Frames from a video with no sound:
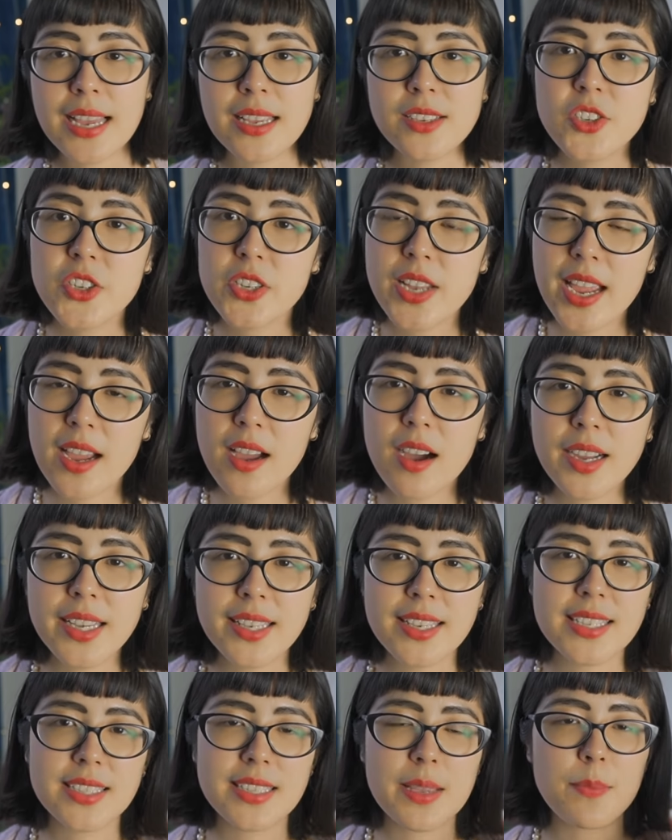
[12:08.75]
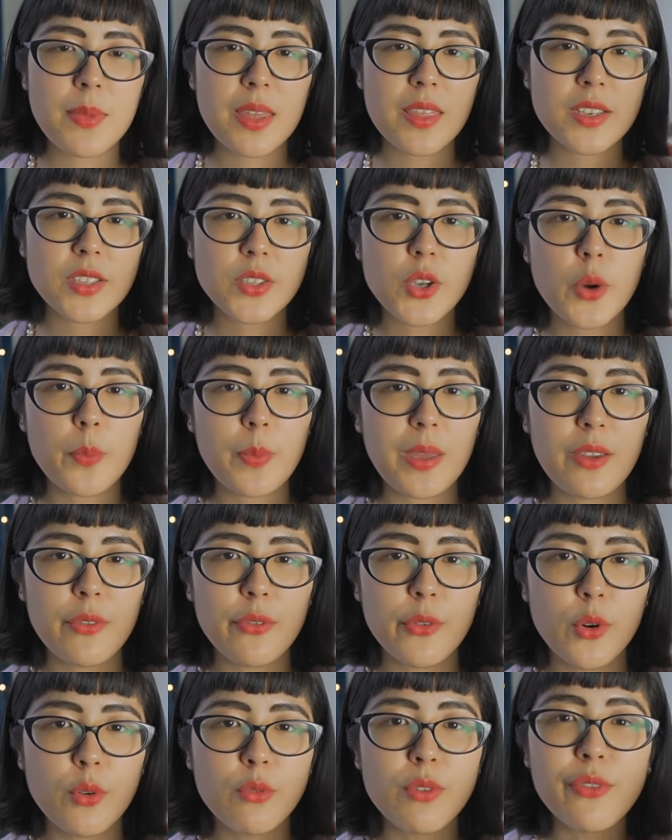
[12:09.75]
And Jeanette kindly sent me this copy
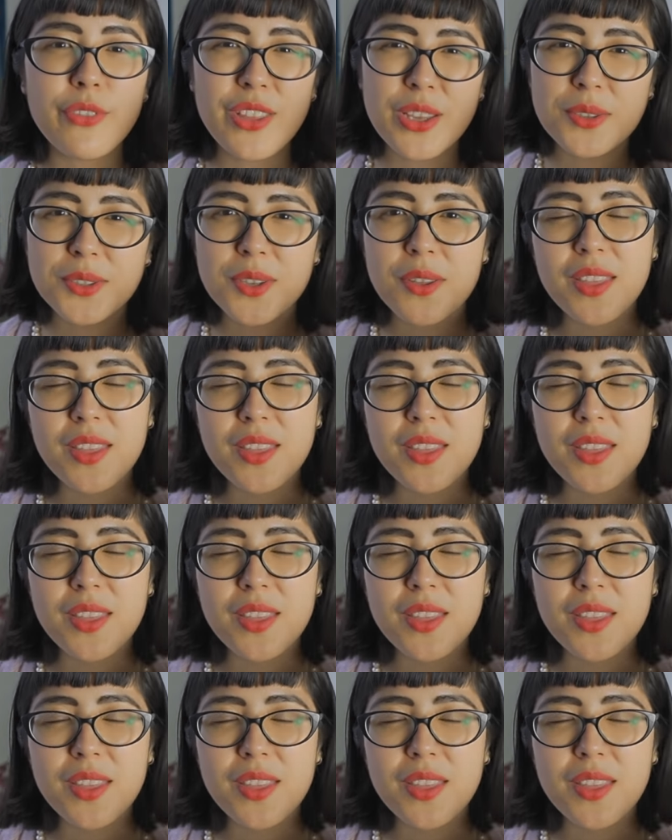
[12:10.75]
for review.